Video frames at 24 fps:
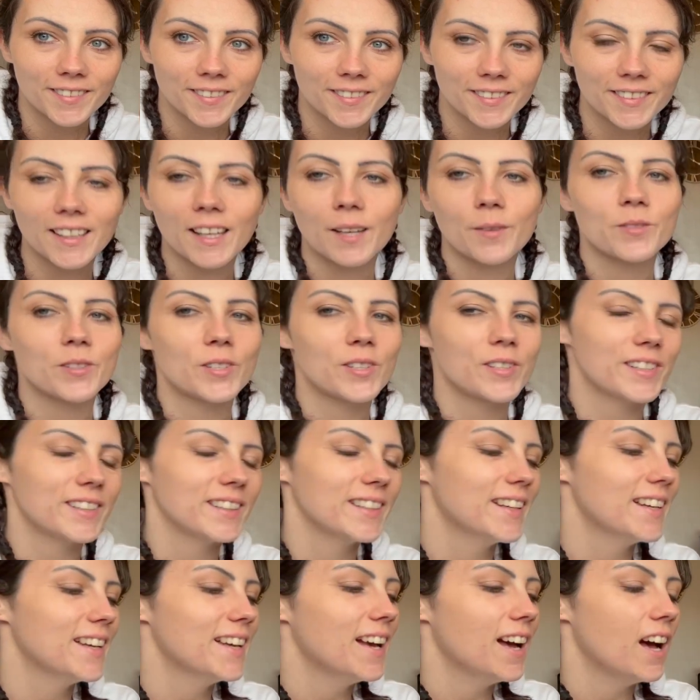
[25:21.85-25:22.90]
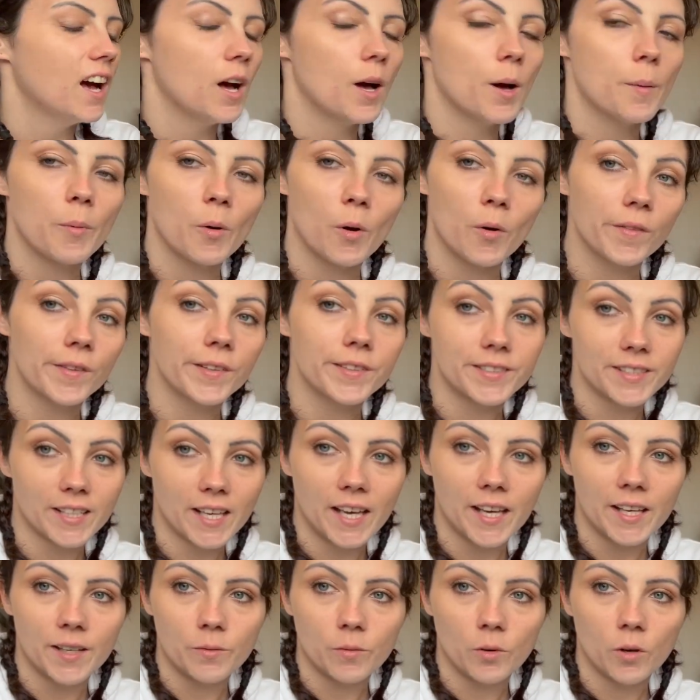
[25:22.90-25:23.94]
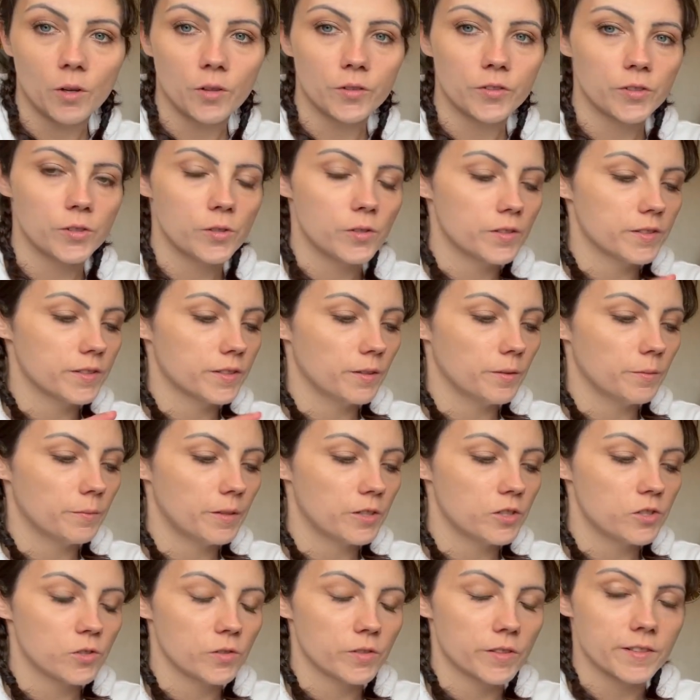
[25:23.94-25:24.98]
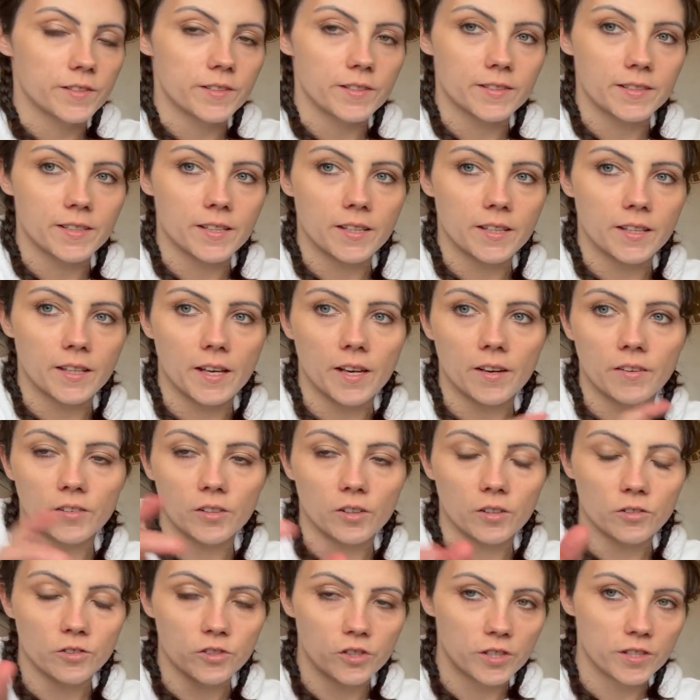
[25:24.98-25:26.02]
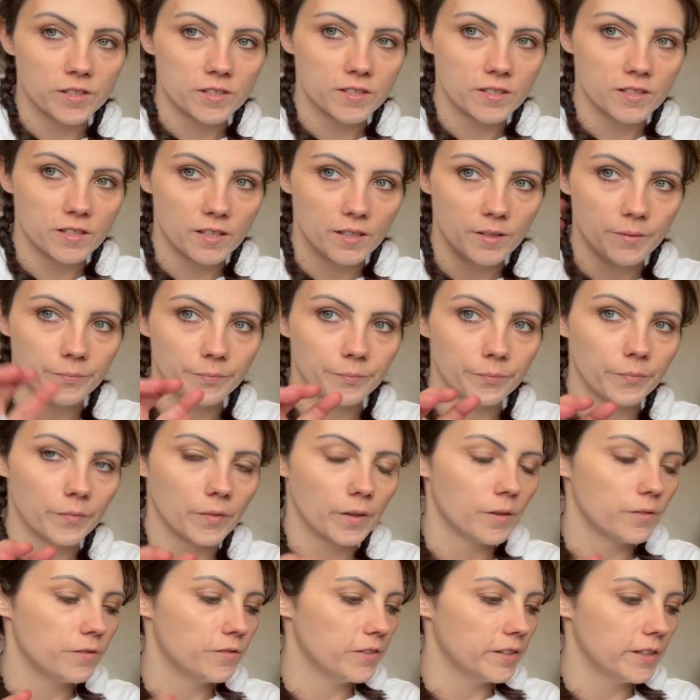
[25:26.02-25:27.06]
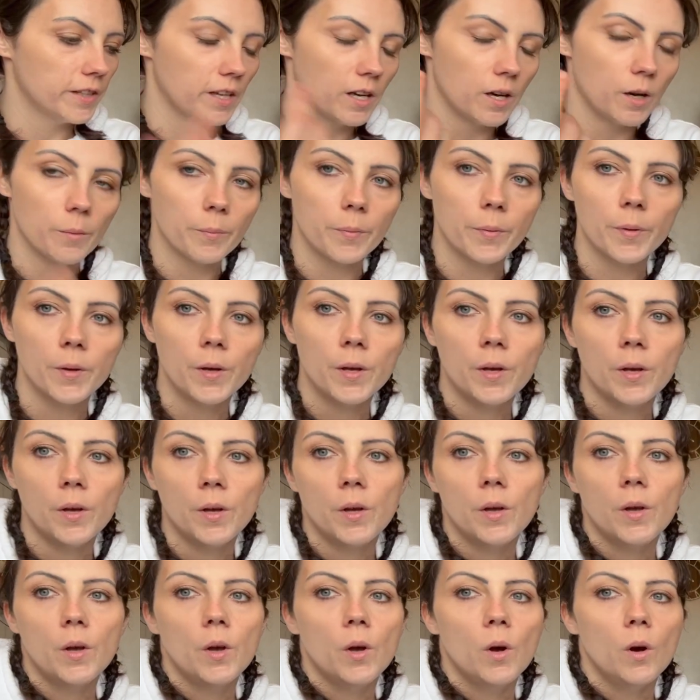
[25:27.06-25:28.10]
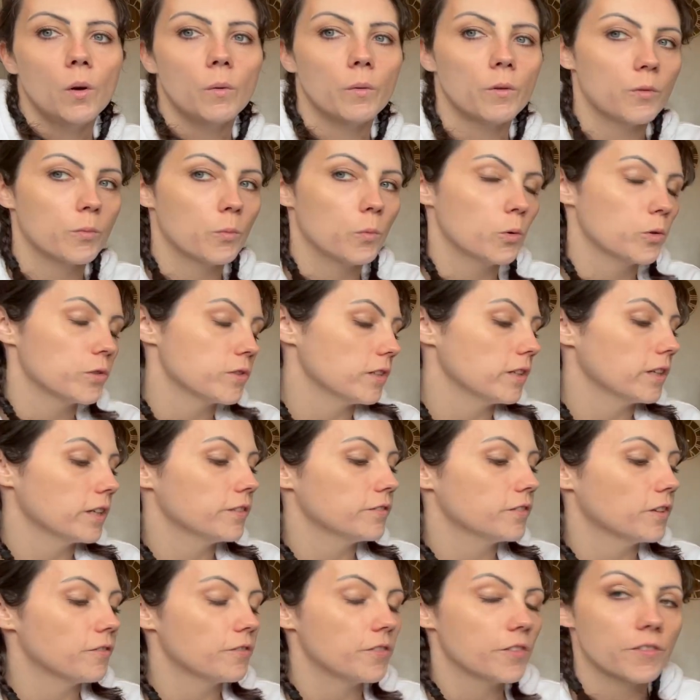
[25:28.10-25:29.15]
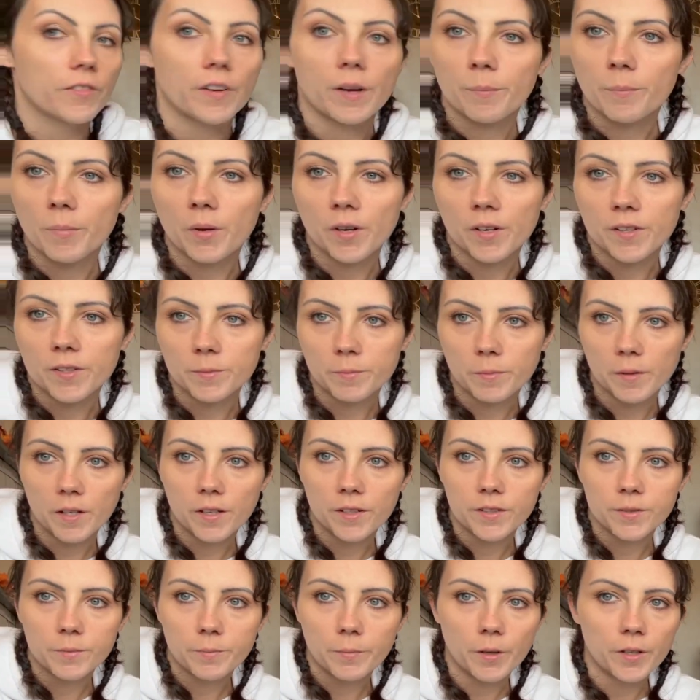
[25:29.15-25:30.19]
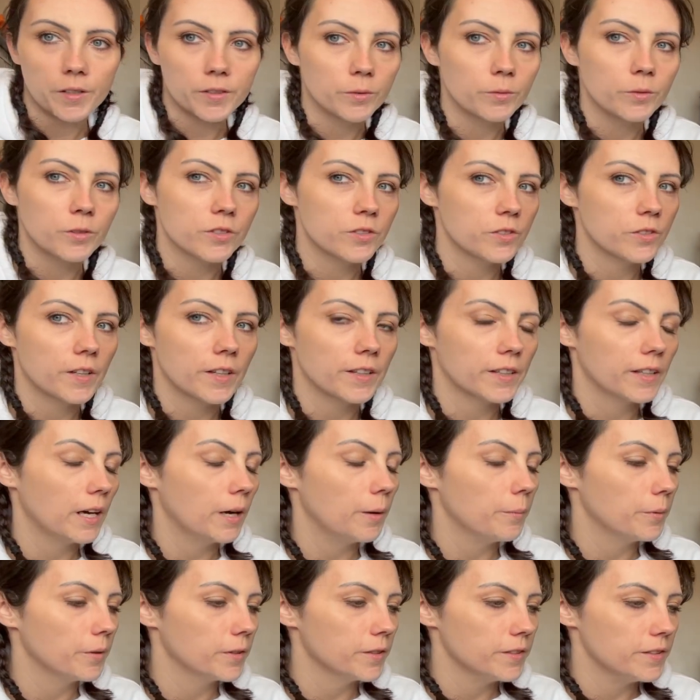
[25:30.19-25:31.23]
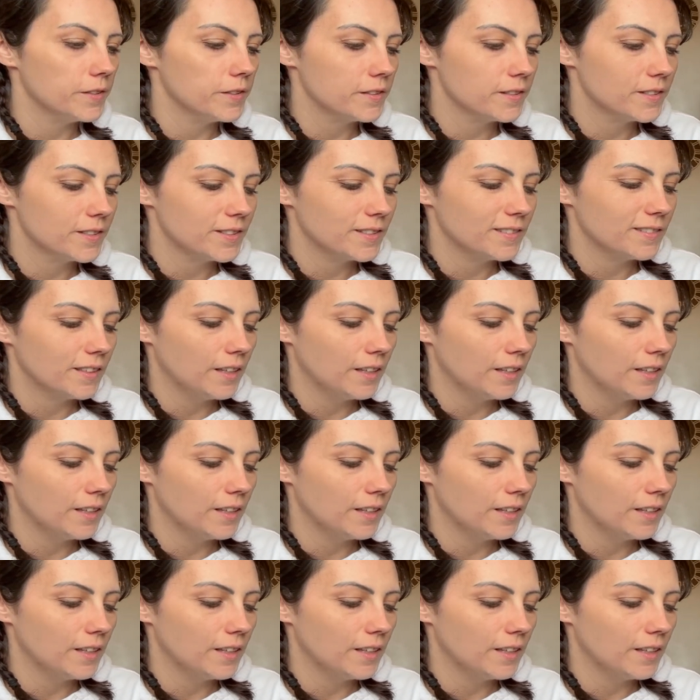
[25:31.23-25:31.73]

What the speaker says: No, I'm joking. But on the day, what I'll do is I'll make sure this is in there, and I'll just fill it up with water like I've done for the vampire's blood, but I don't want to do that now because